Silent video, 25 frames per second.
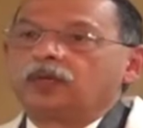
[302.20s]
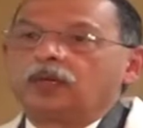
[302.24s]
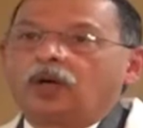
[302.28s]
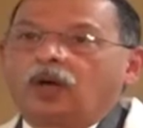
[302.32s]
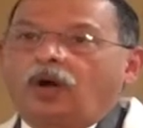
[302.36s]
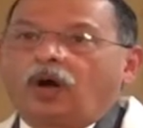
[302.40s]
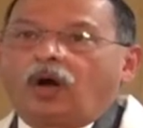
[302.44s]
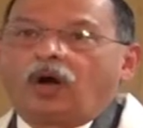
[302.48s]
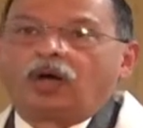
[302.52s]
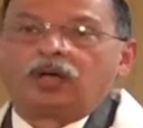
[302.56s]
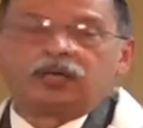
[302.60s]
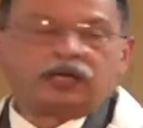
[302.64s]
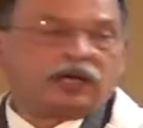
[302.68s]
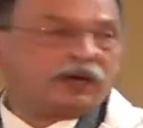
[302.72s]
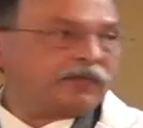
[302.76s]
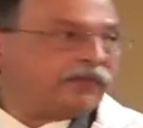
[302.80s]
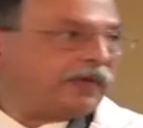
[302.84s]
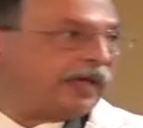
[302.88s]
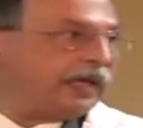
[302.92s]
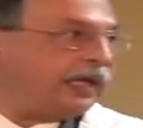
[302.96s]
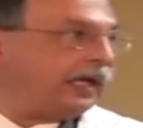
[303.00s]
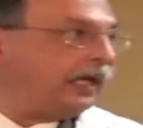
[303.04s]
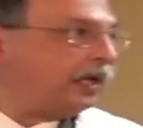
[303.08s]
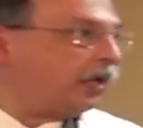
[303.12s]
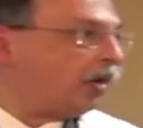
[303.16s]
on a
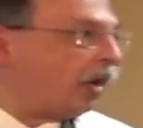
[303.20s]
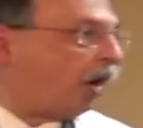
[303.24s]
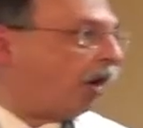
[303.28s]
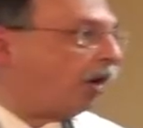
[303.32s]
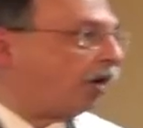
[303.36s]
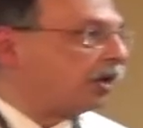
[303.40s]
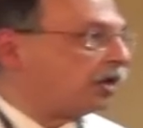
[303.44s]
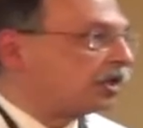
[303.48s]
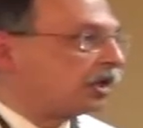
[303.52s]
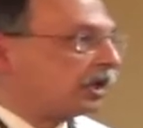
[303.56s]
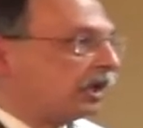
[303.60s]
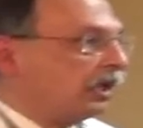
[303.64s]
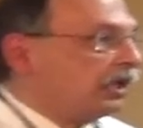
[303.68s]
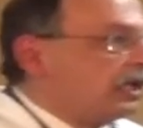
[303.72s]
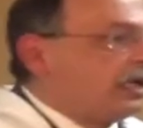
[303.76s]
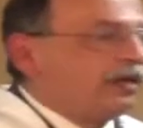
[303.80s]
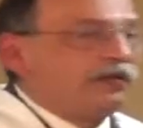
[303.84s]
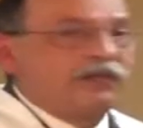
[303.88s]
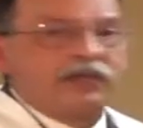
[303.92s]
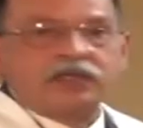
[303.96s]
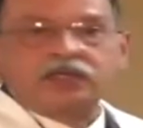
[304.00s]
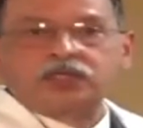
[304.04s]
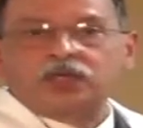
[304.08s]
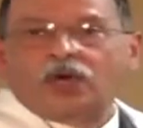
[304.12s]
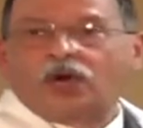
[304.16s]
very long journey
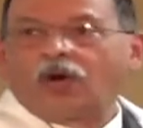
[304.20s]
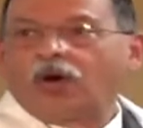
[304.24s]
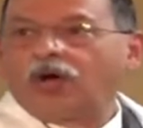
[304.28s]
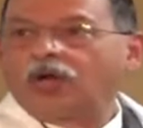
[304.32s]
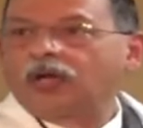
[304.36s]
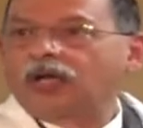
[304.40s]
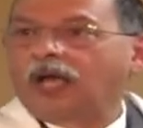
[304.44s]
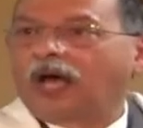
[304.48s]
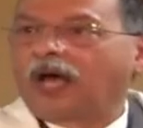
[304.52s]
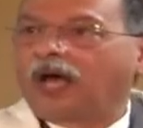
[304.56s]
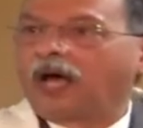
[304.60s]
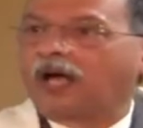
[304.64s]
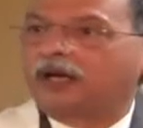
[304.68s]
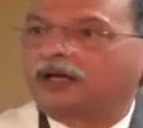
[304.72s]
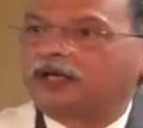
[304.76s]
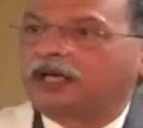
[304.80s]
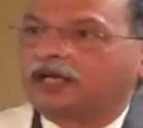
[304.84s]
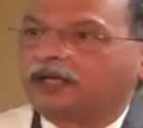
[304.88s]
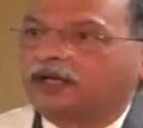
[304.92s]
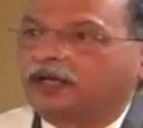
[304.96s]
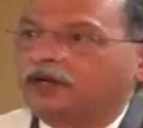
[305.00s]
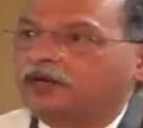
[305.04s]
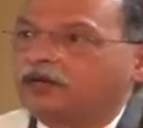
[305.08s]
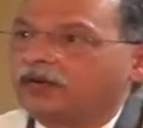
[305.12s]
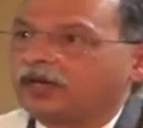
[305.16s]
which all our
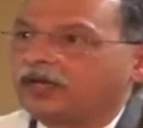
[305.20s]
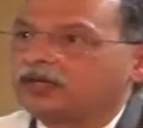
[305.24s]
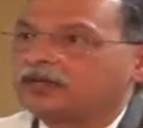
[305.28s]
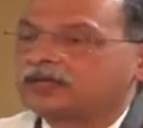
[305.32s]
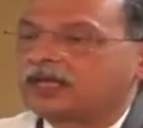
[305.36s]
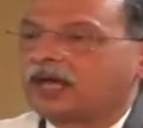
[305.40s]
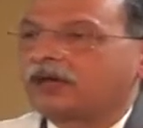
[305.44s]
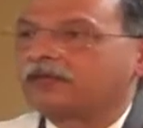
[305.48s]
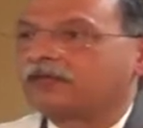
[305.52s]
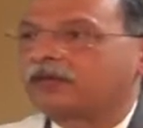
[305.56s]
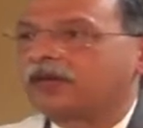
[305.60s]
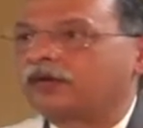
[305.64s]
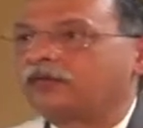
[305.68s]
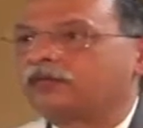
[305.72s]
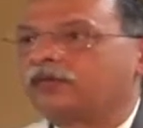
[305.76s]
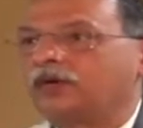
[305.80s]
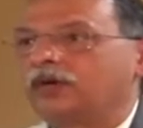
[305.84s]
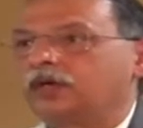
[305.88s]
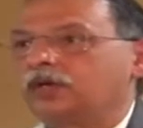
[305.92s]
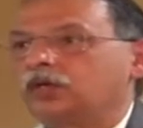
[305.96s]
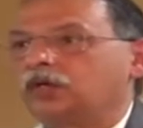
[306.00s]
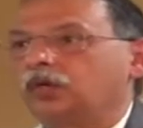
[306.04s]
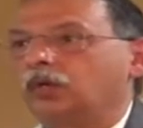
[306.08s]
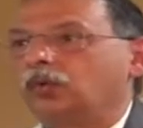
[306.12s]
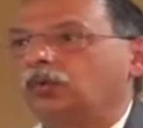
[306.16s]
dignitaries have
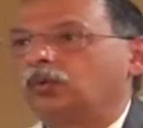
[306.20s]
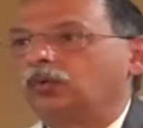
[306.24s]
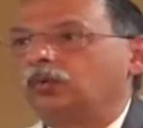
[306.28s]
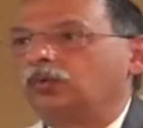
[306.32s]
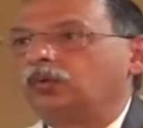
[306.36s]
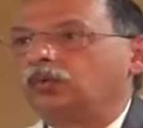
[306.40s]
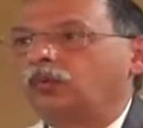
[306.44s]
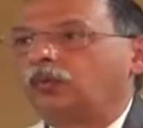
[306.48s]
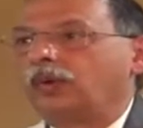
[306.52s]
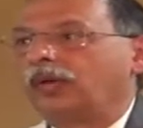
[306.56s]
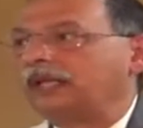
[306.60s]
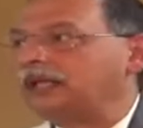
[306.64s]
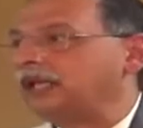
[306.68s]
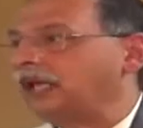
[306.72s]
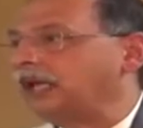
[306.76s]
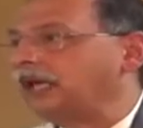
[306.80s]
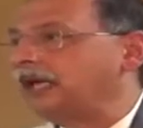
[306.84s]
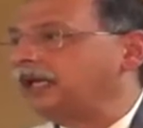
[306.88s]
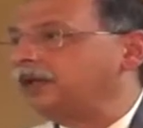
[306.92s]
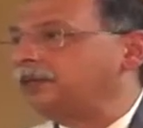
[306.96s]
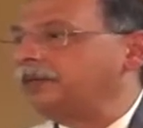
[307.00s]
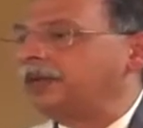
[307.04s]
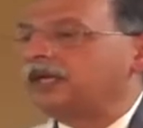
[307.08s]
referred to, whether it